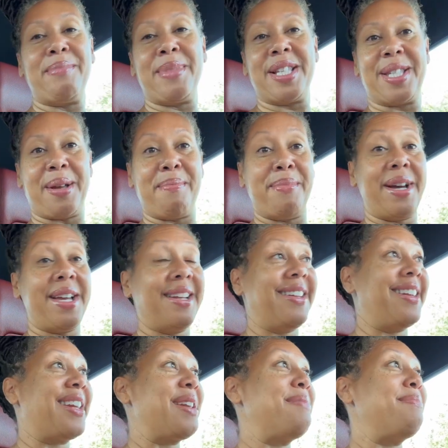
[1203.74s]
me some money
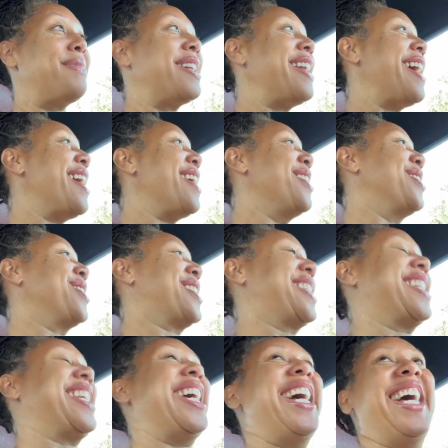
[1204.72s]
to get my nails
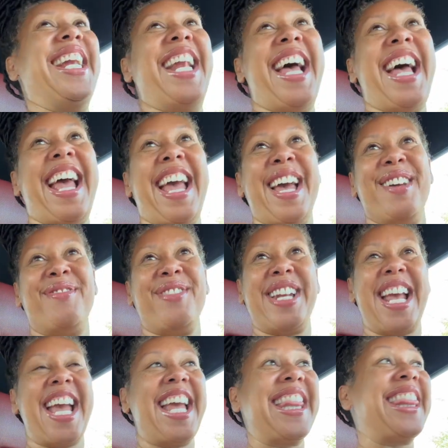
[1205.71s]
done. I haven't
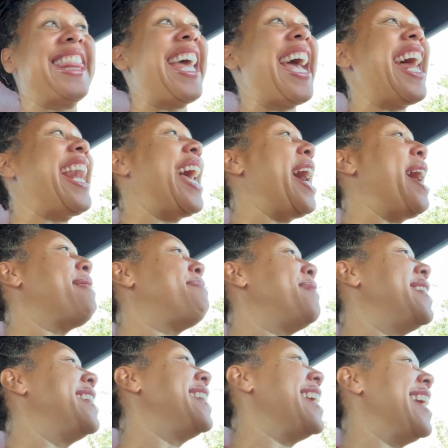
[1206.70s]
had that
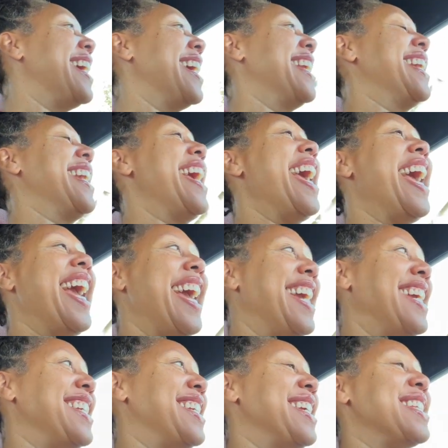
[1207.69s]
happen in
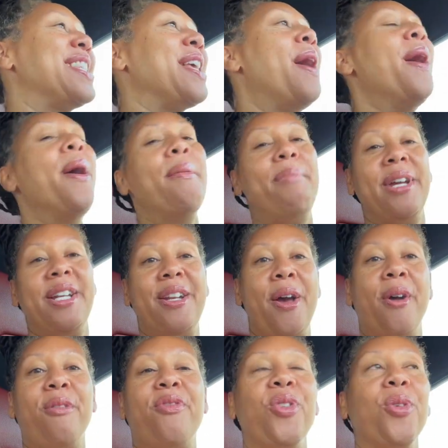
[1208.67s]
ages. But
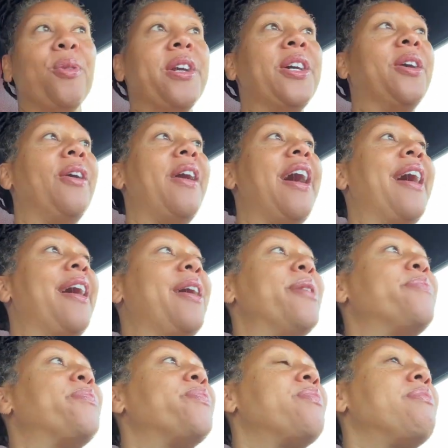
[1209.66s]
no, for real,
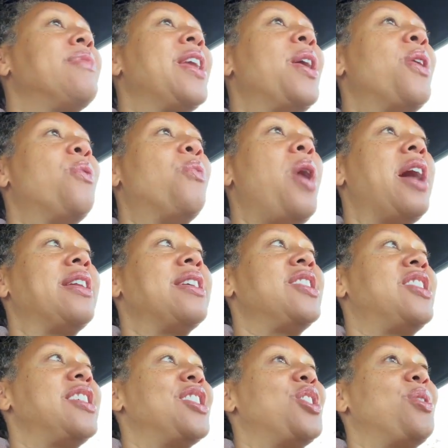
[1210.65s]
Wallace
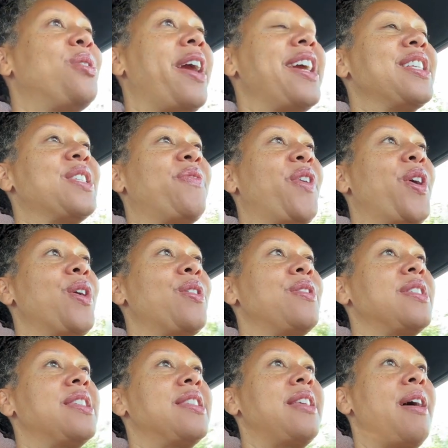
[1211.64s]
just
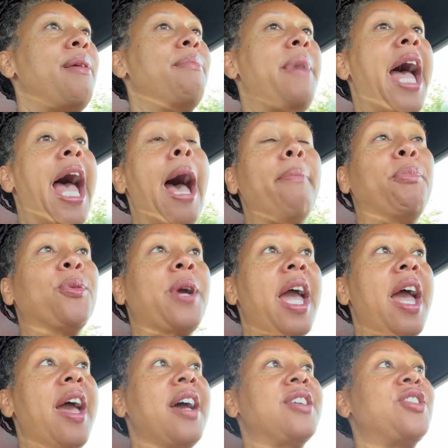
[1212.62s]
transferred some Apple
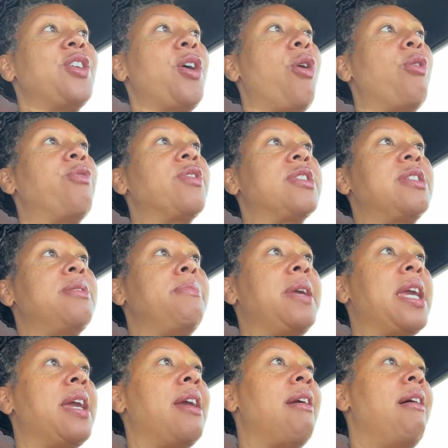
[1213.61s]
Cash over to
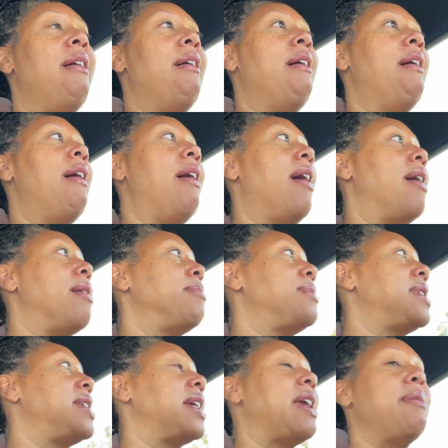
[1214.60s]
me
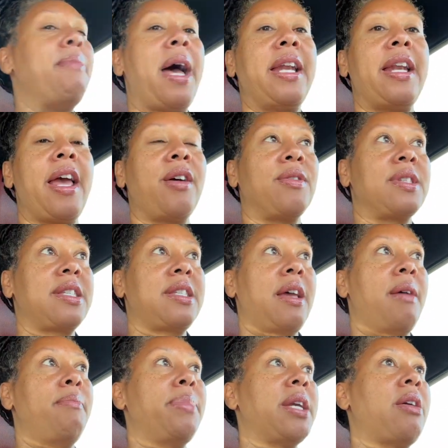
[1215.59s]
to get my nails
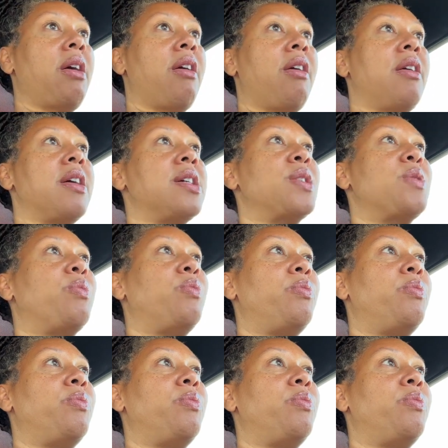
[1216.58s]
done because